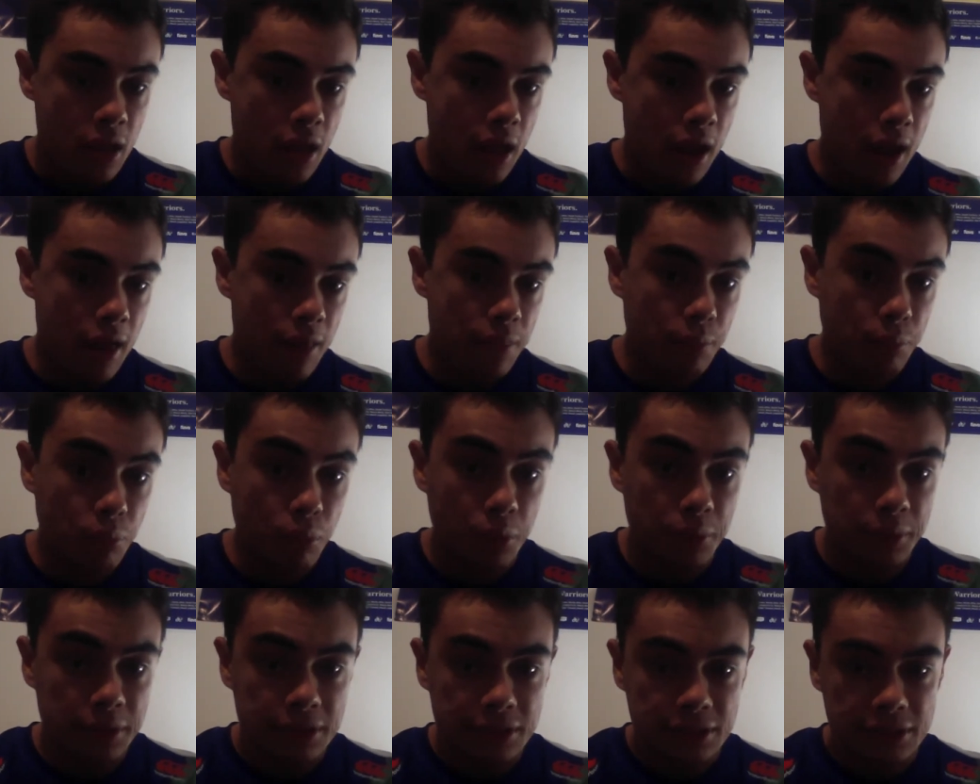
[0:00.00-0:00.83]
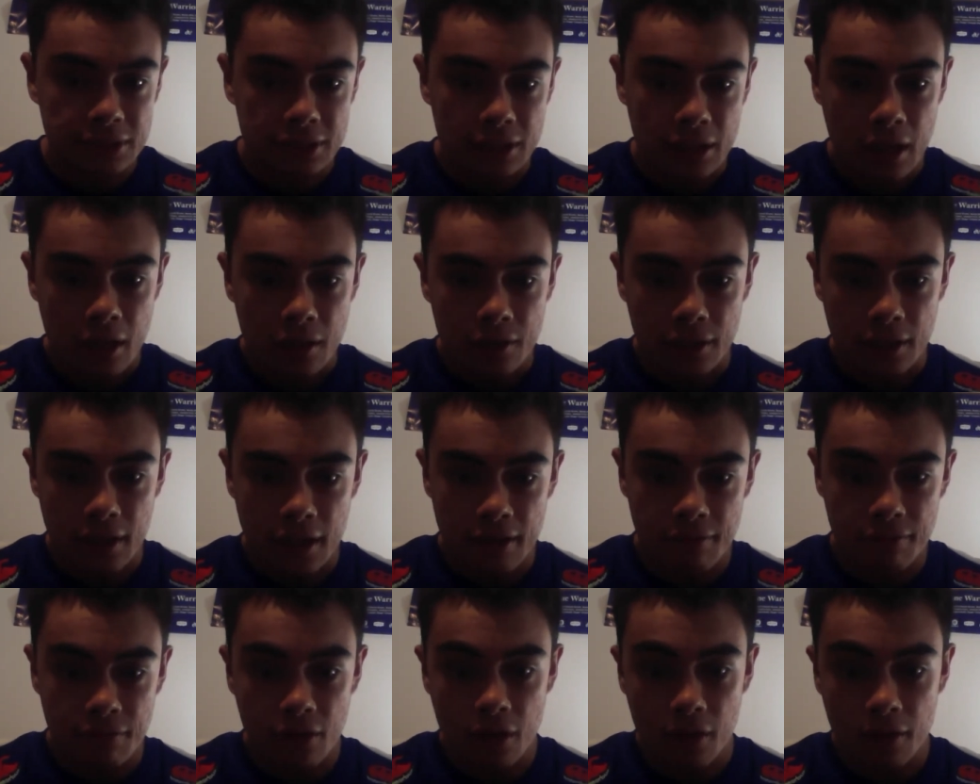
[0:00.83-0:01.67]
The Warriors,
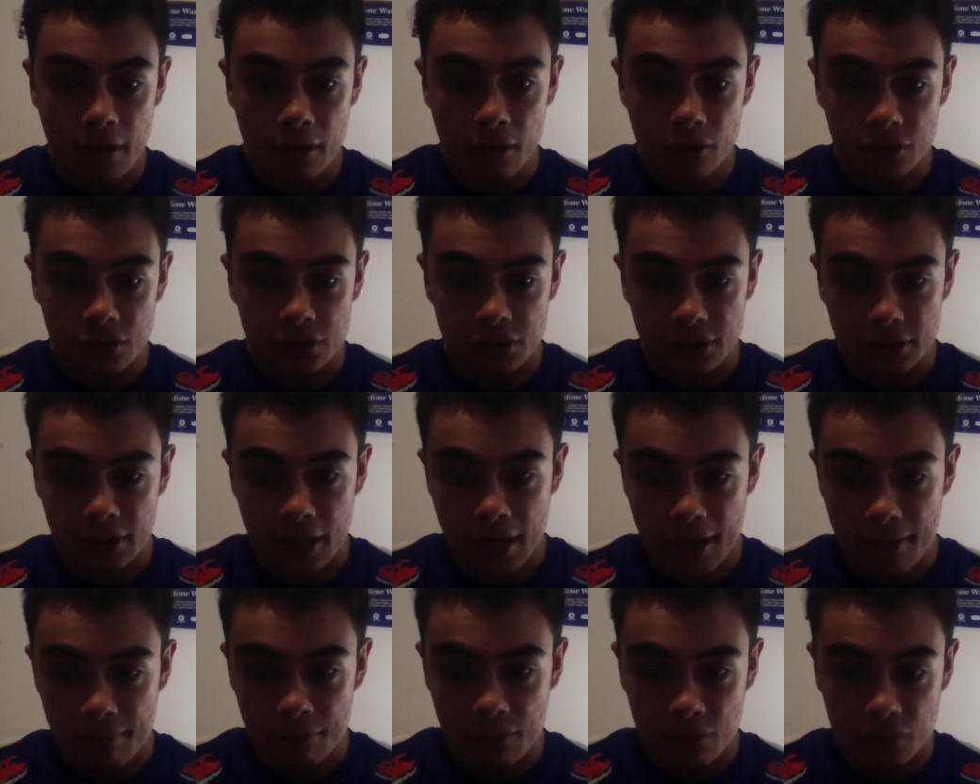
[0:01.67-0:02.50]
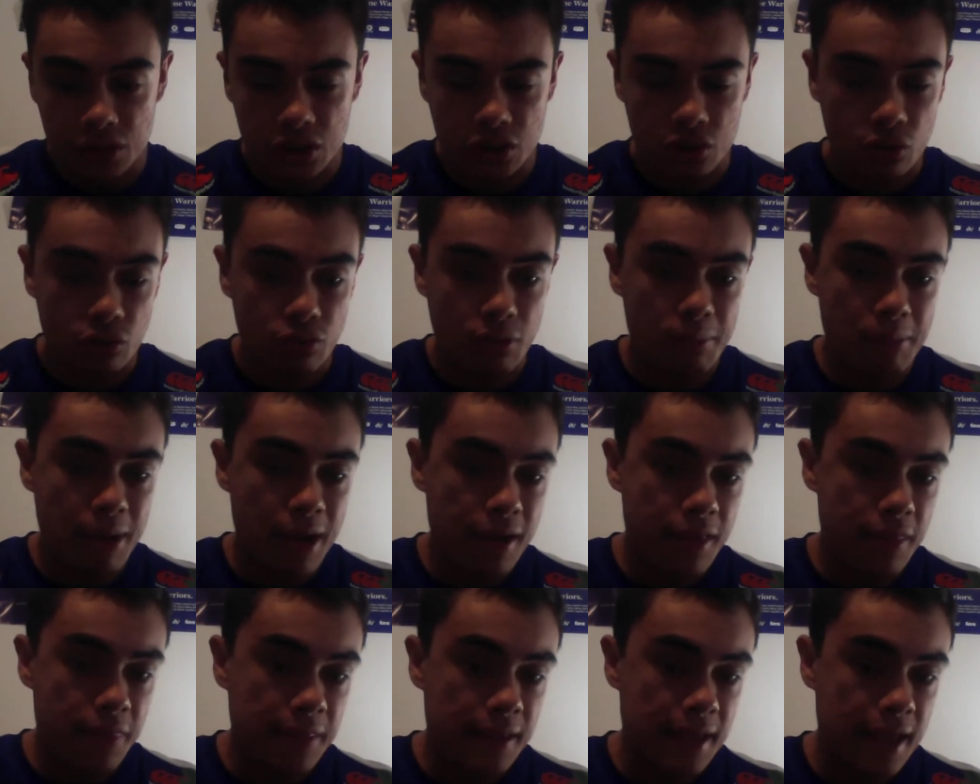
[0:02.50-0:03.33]
even though they lost this game, they still
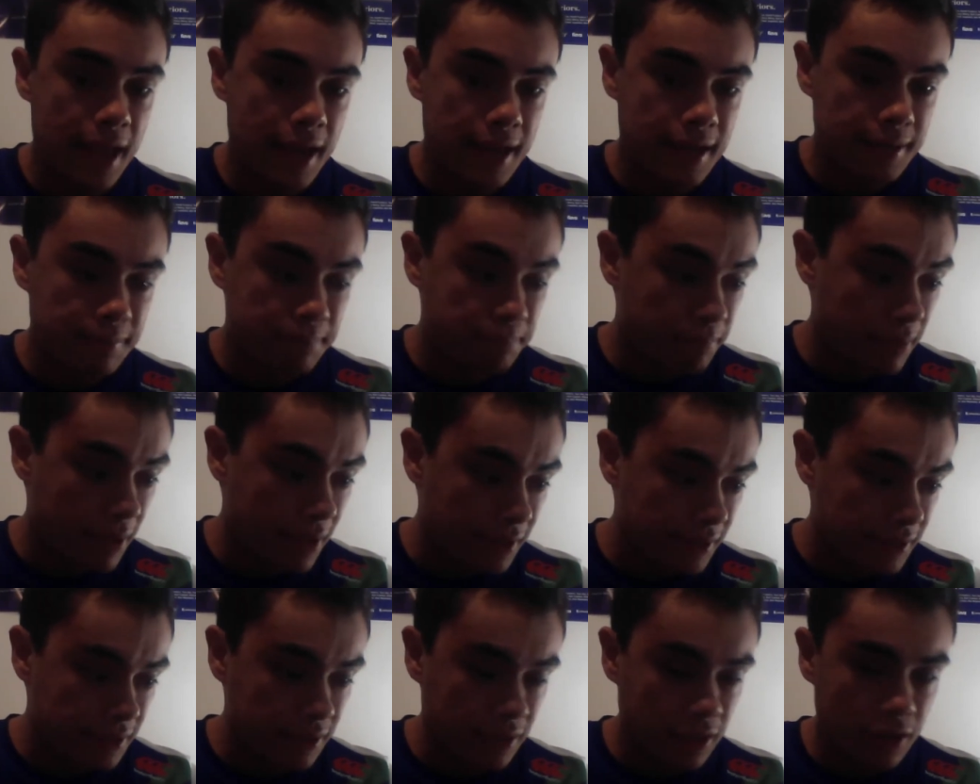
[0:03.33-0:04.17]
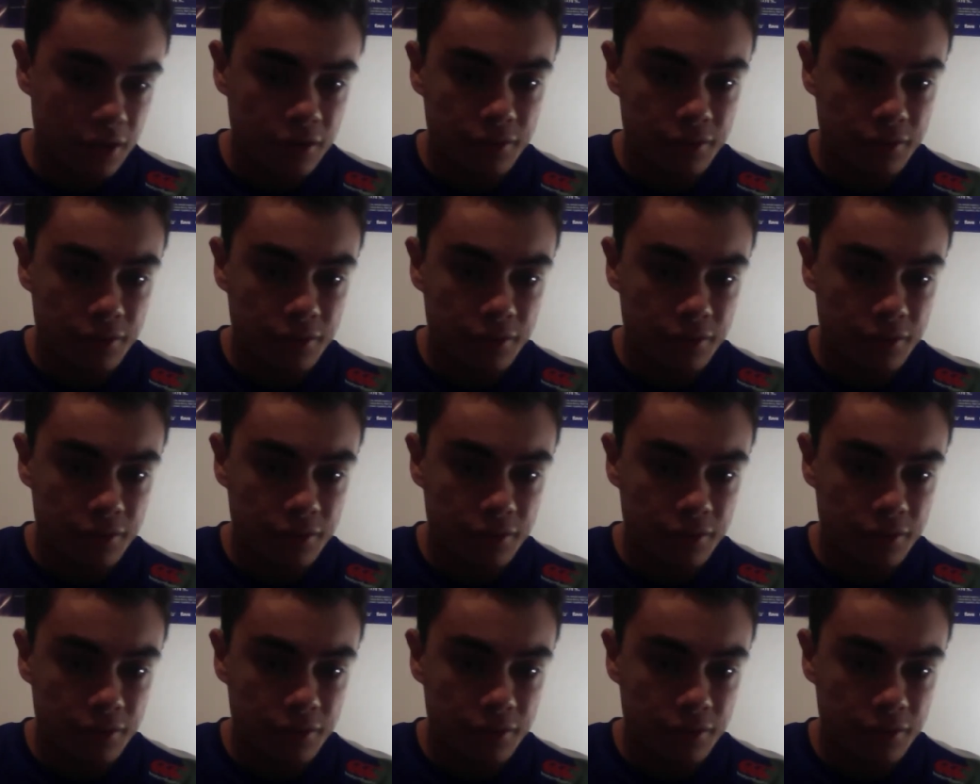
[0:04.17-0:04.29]
remain in the 8th, but,